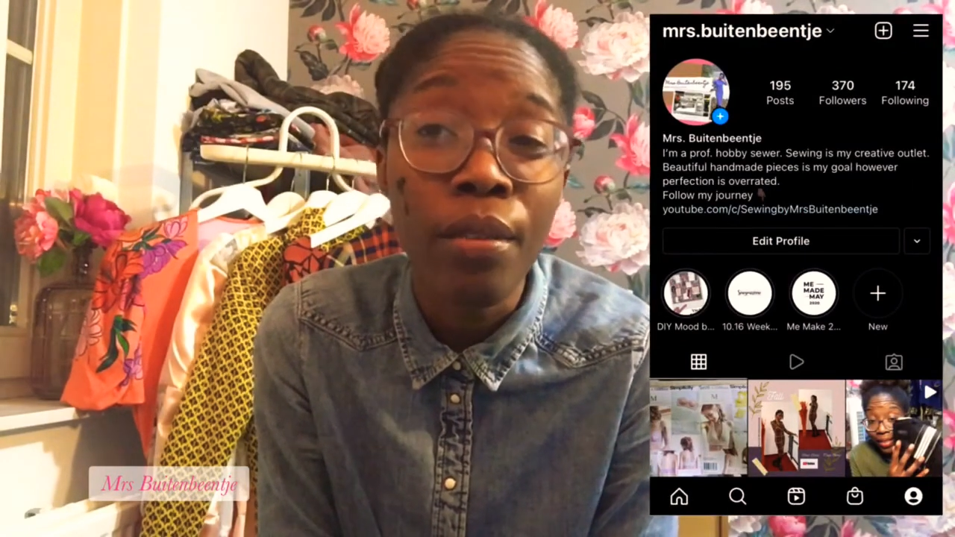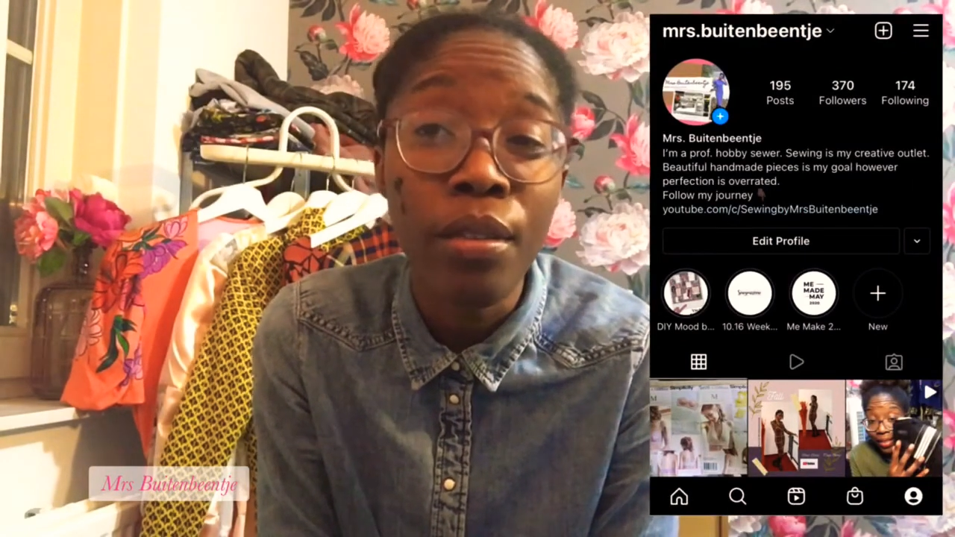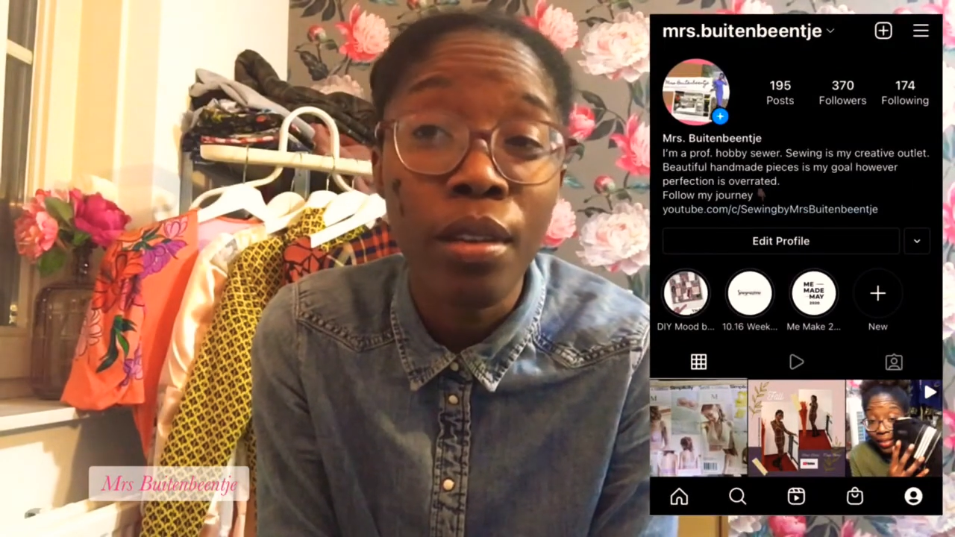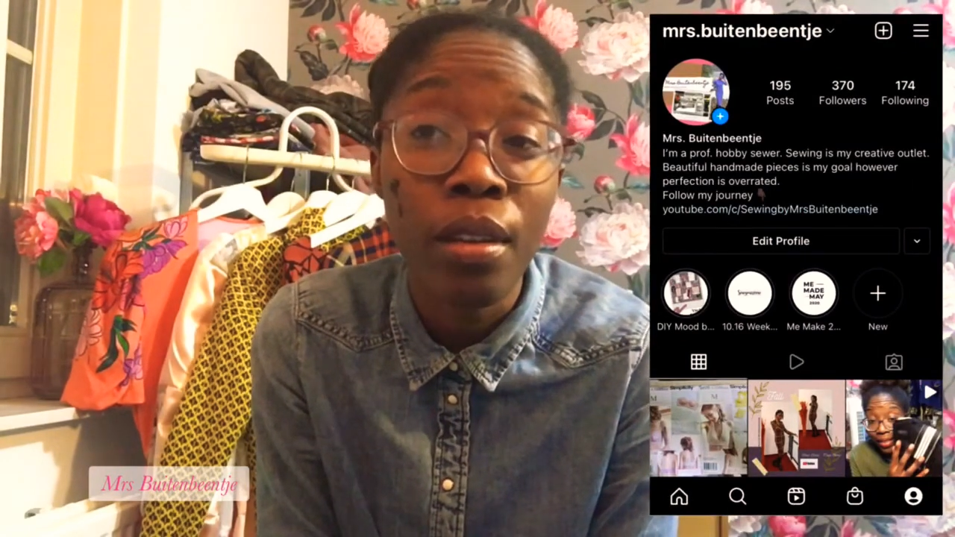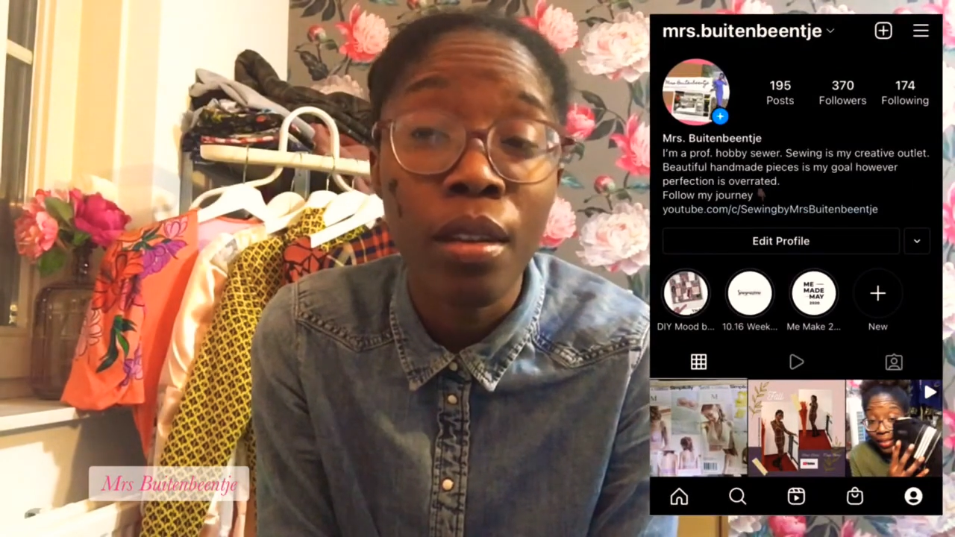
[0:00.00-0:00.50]

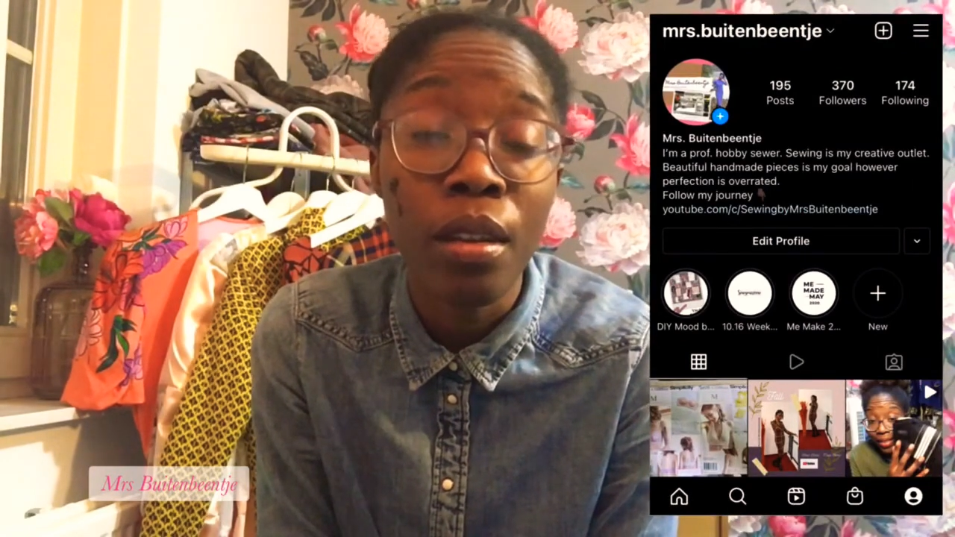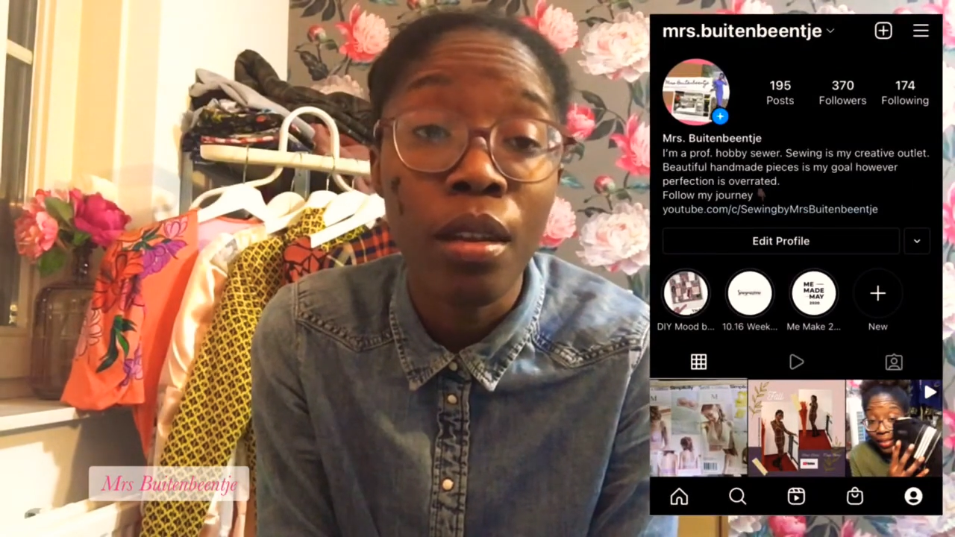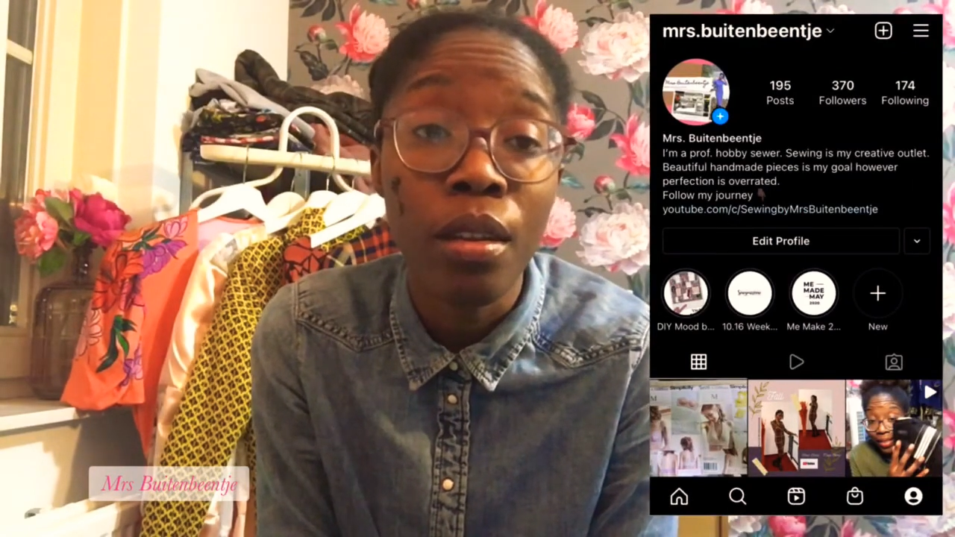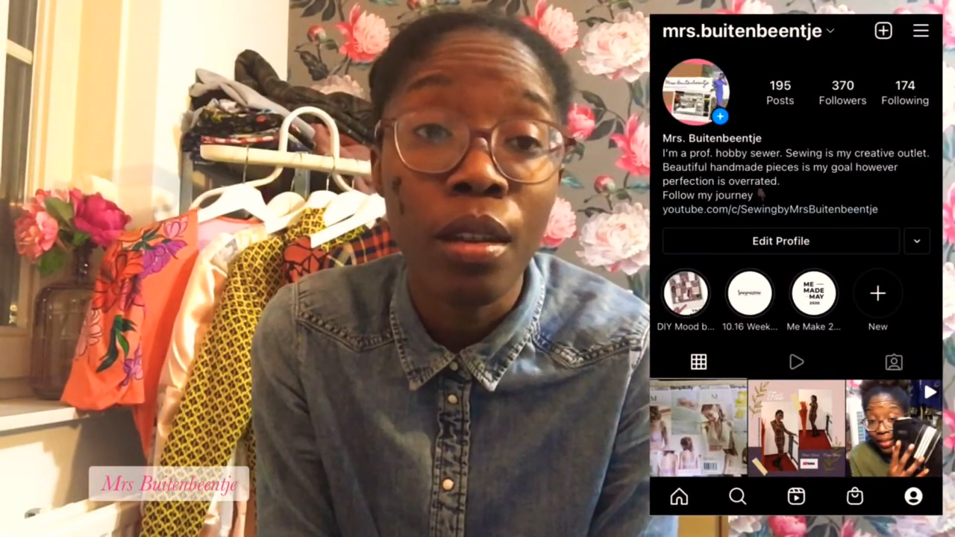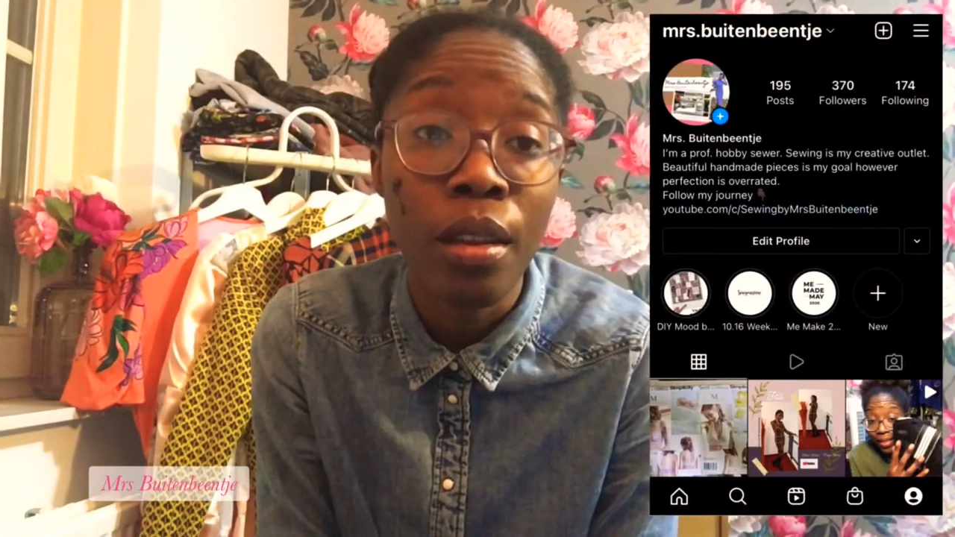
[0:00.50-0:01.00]

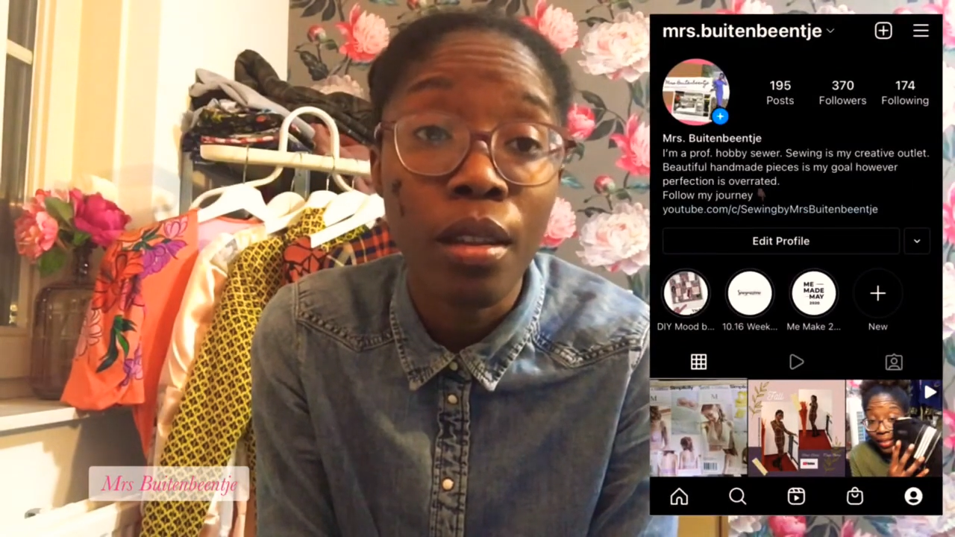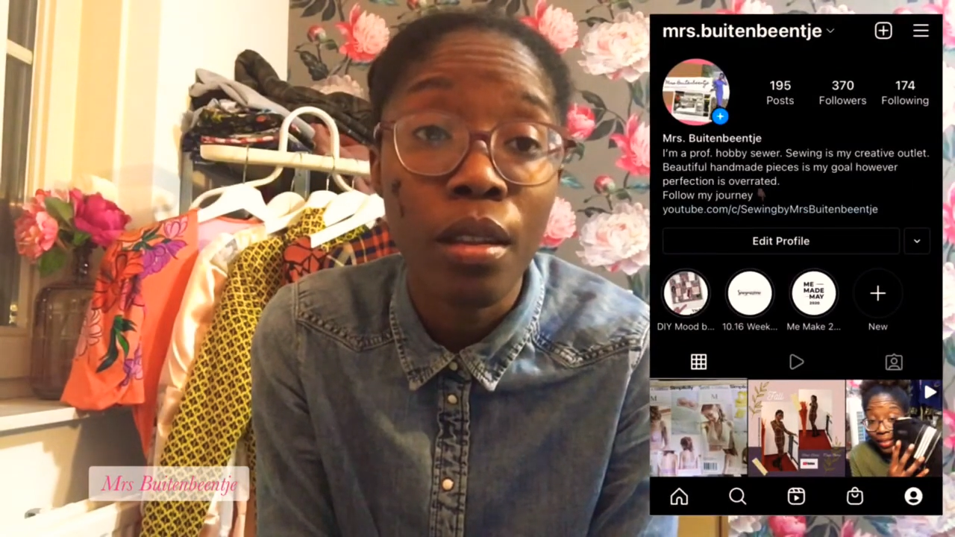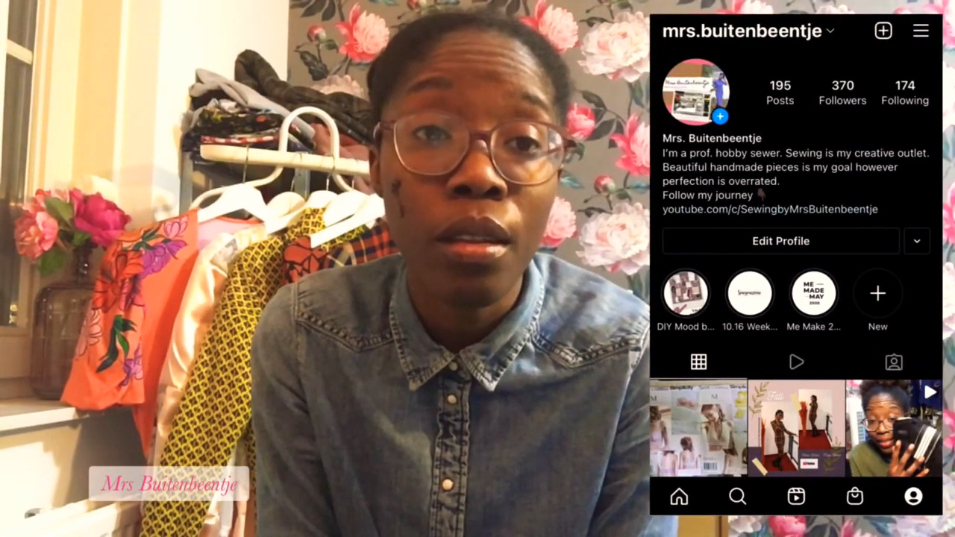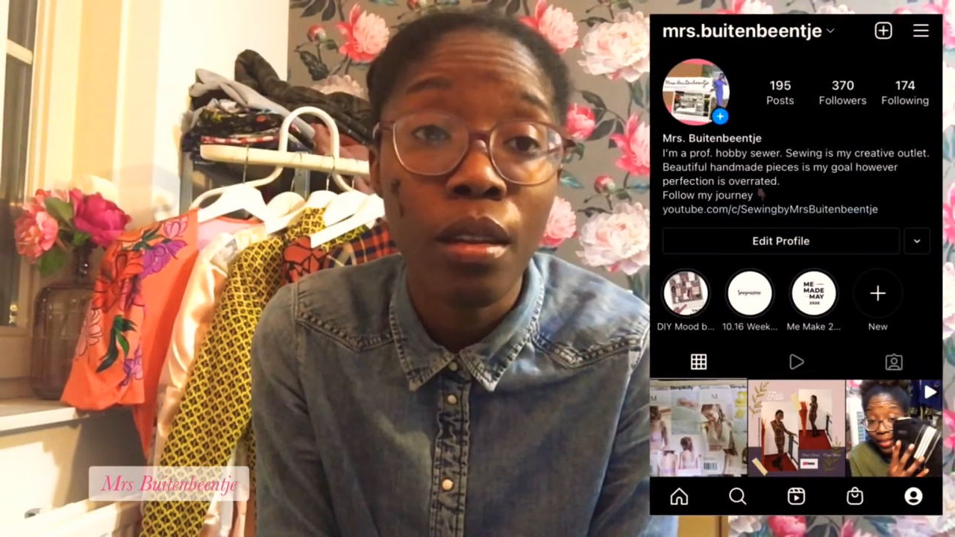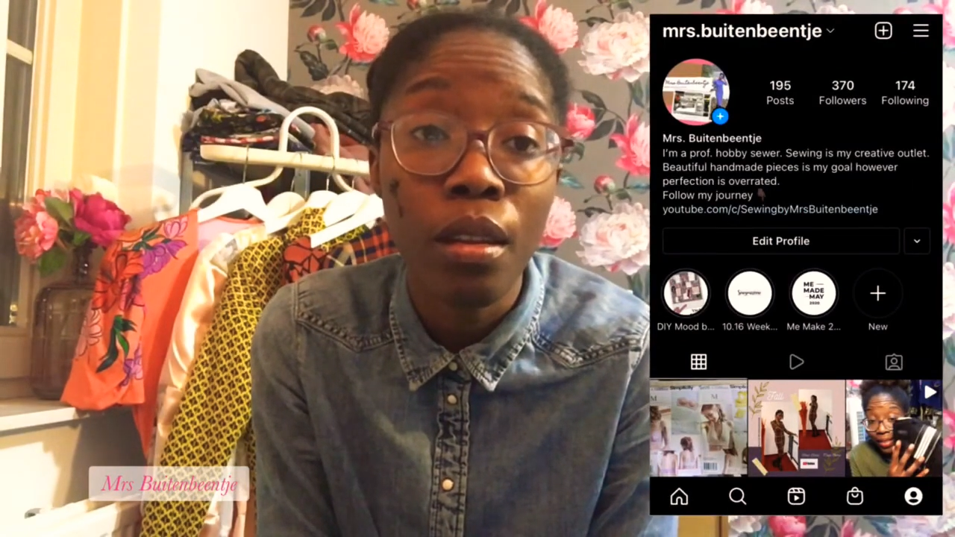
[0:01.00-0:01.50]

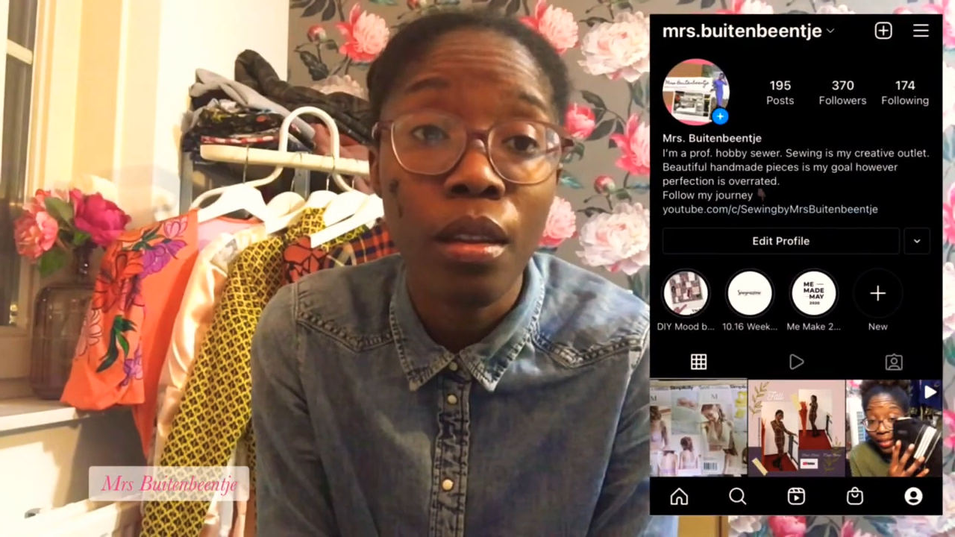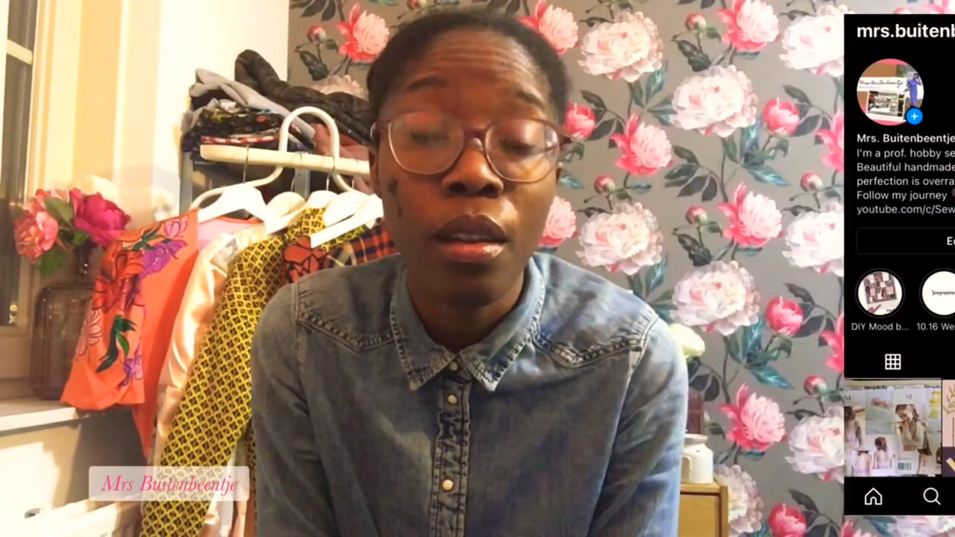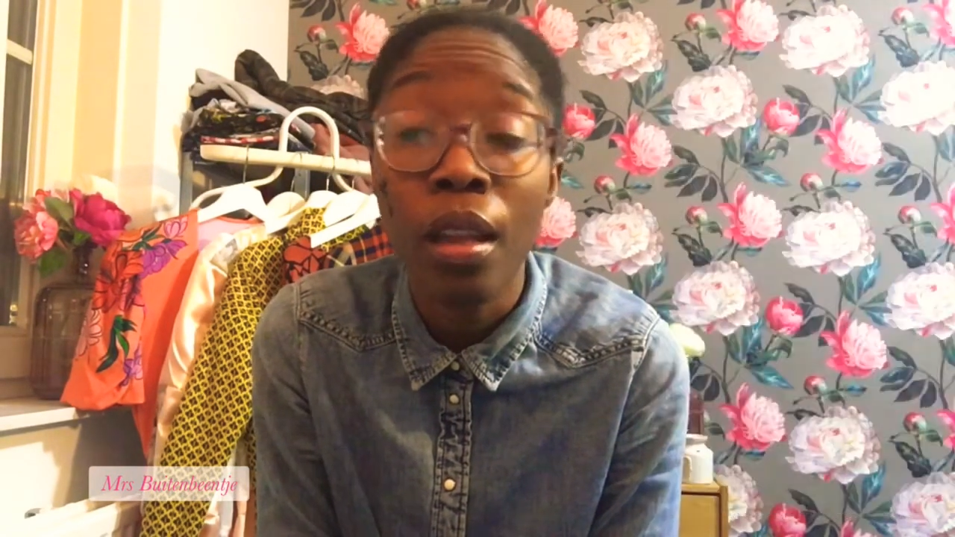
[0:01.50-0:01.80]
the